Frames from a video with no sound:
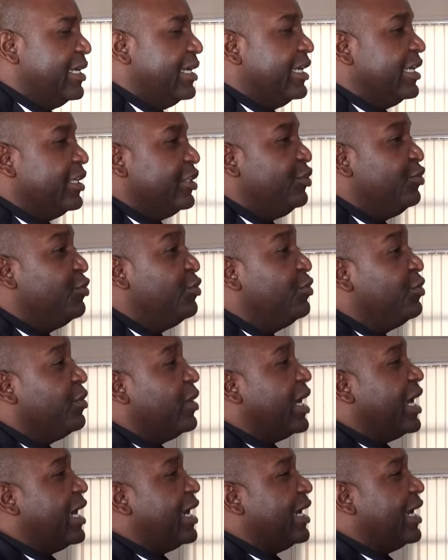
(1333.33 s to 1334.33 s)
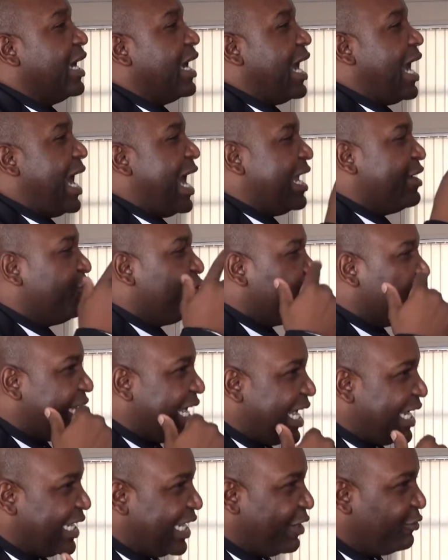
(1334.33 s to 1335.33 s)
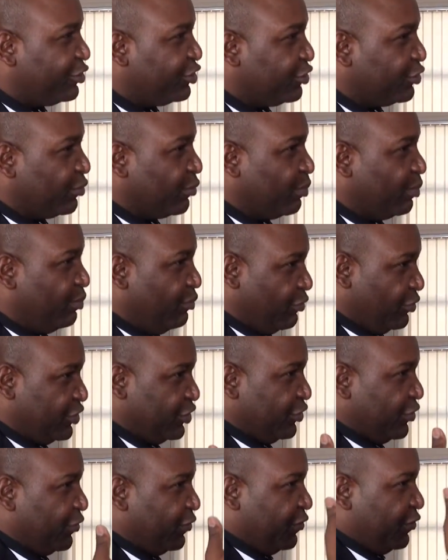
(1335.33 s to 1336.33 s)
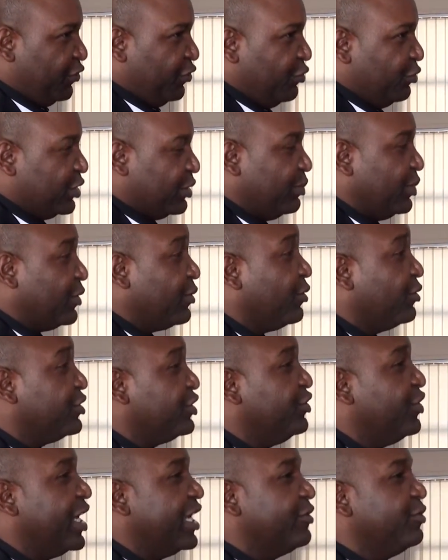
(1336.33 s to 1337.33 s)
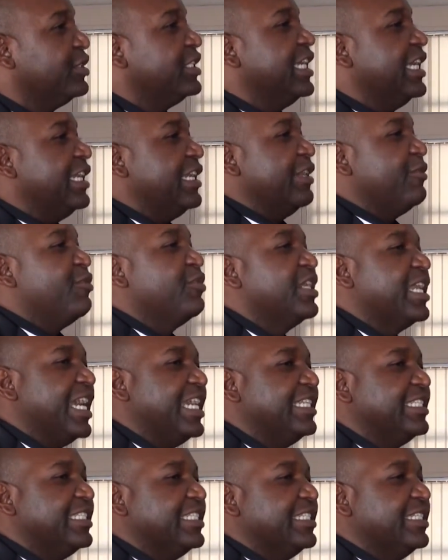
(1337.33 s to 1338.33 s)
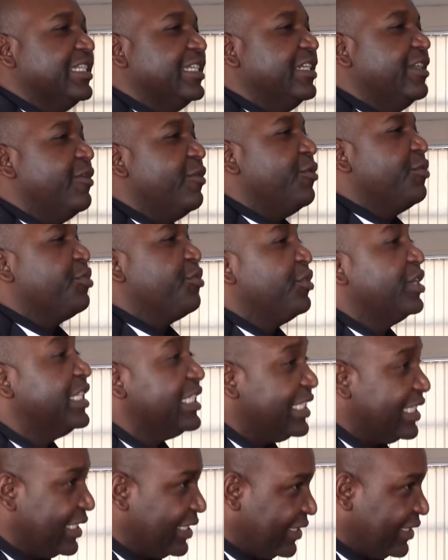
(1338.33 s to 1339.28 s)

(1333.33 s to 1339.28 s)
You are not allowed to put your views because you are not a recognized authority,